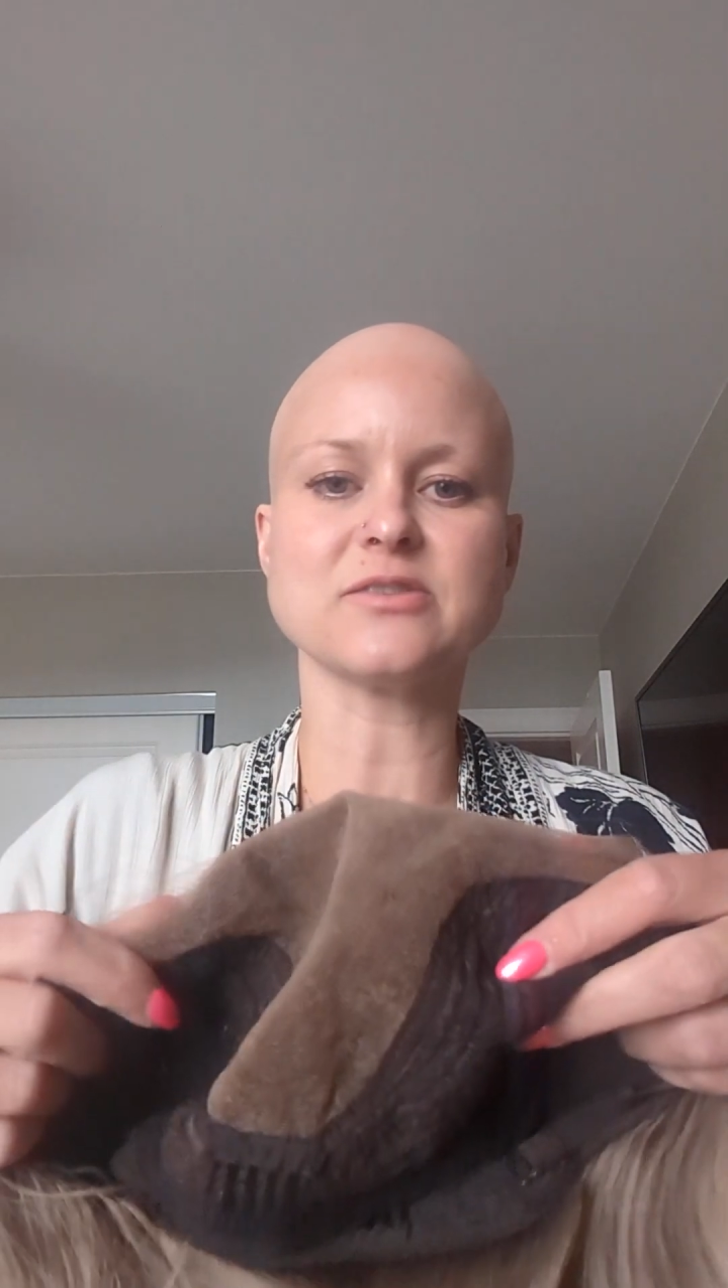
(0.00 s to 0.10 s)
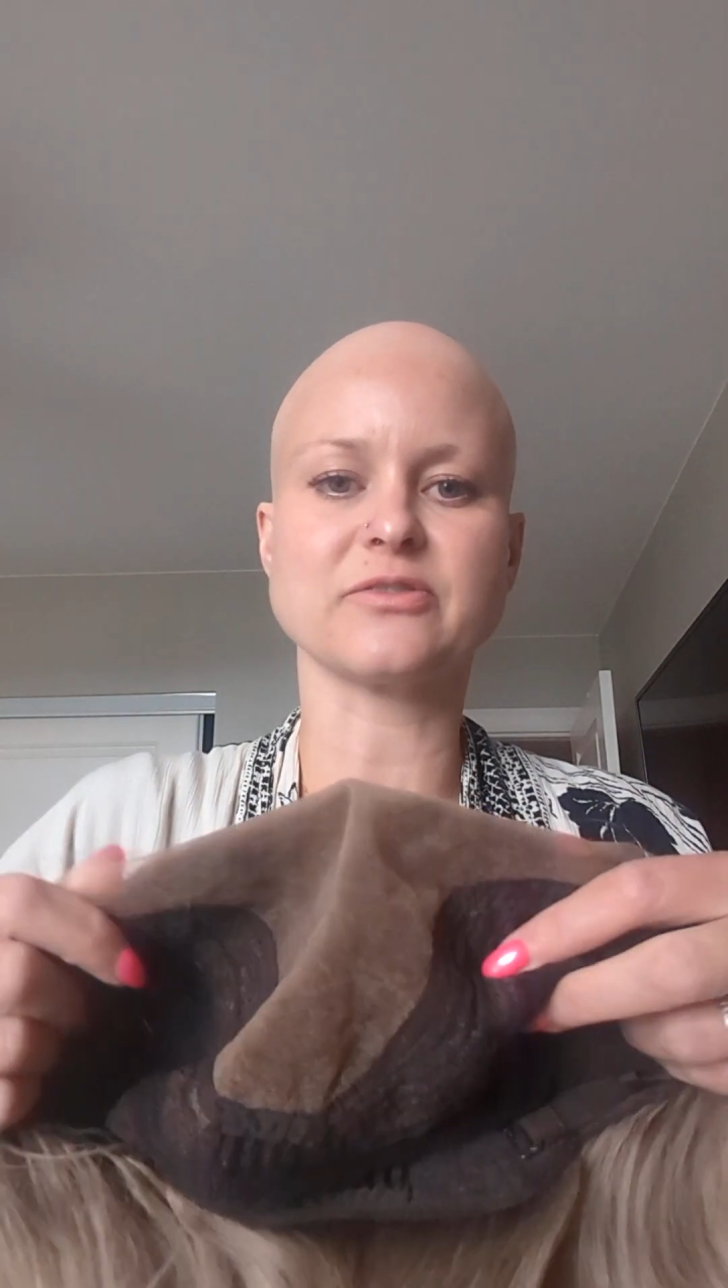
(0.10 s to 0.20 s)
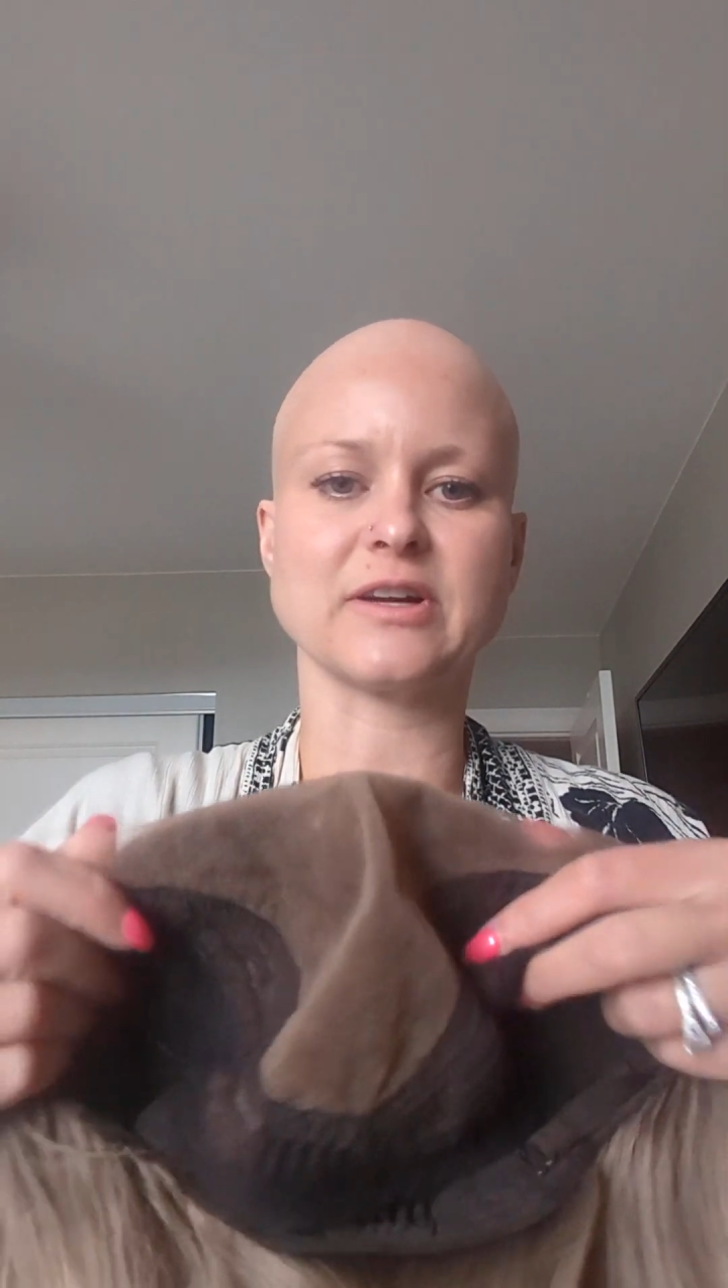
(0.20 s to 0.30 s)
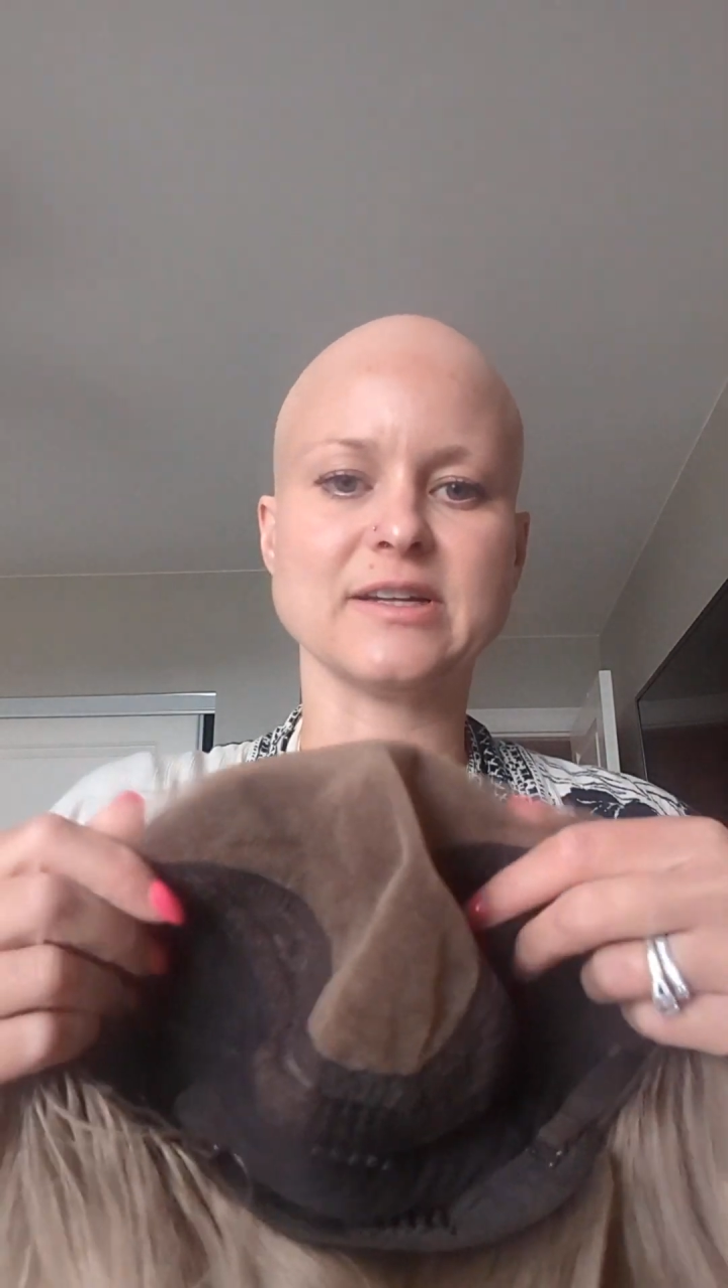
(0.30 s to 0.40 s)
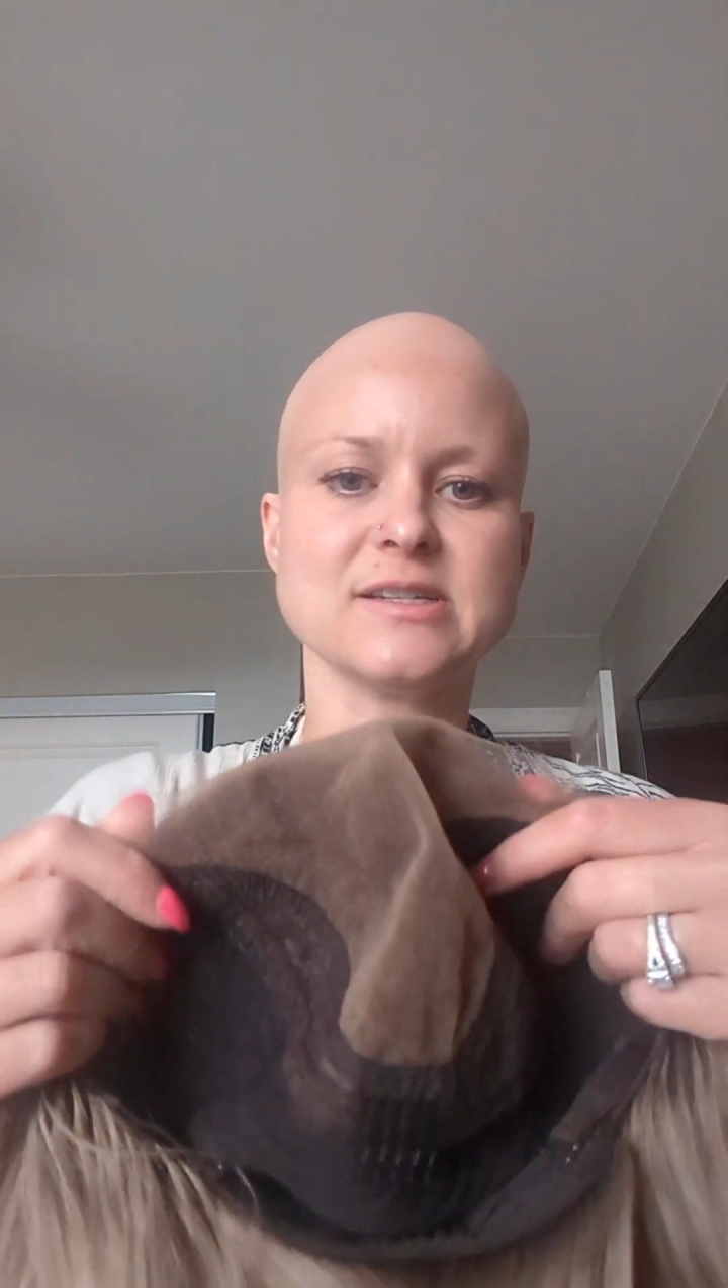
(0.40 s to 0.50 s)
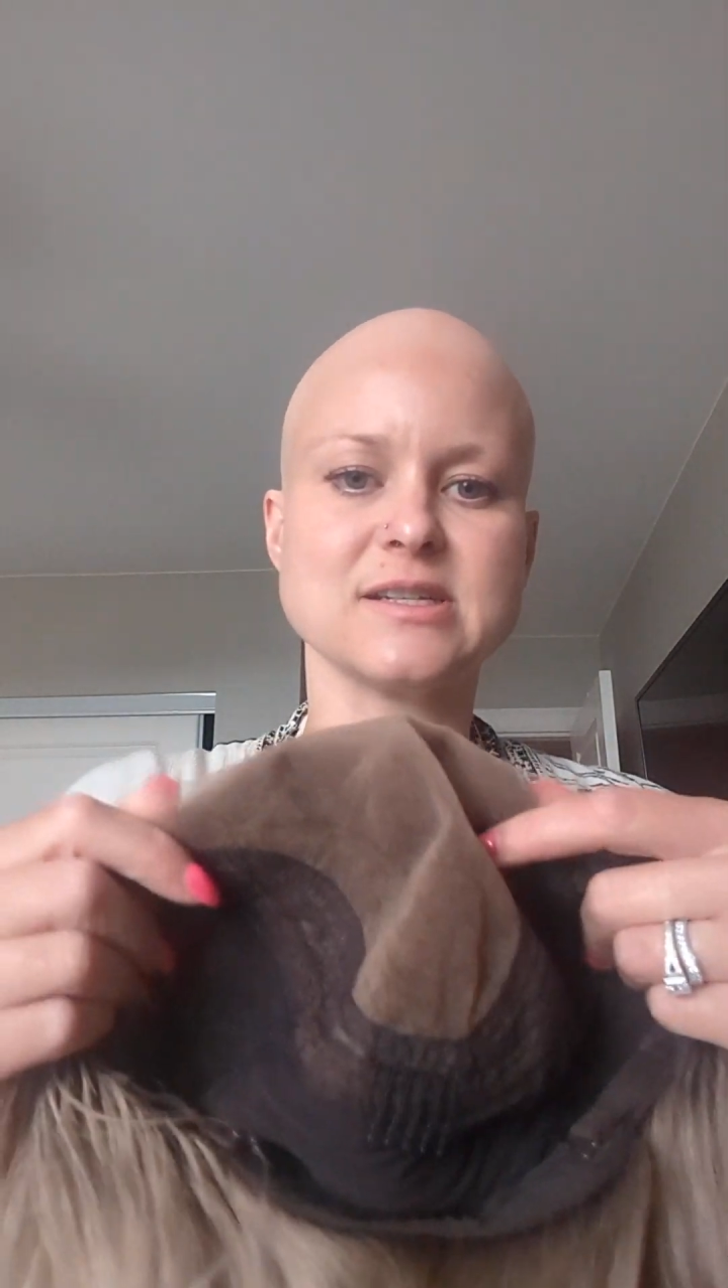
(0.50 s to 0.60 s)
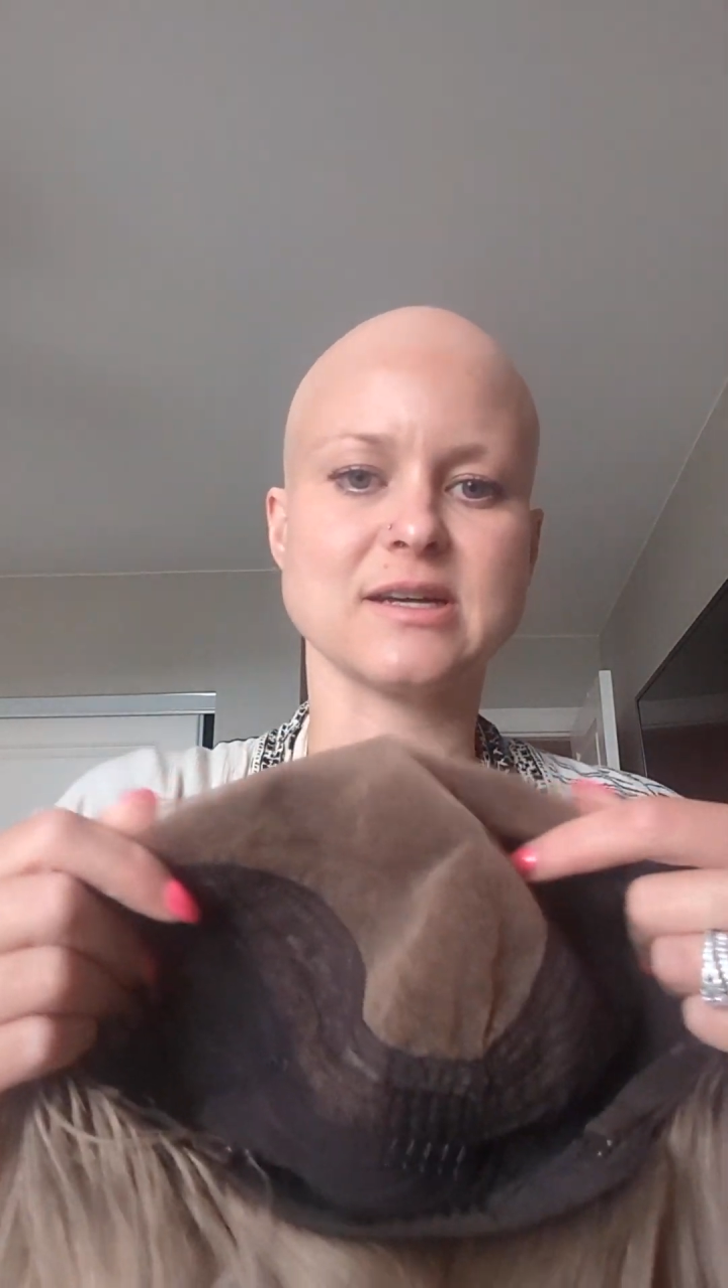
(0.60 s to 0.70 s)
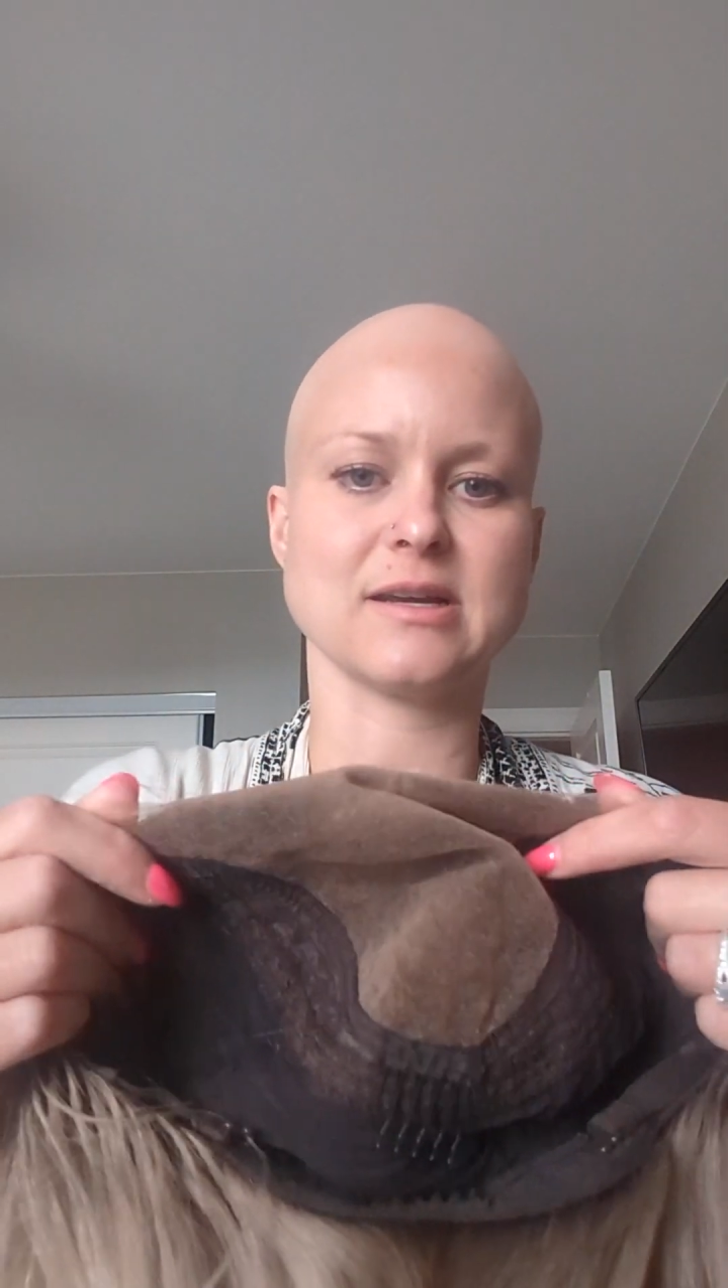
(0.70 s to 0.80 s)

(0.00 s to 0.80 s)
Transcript: front,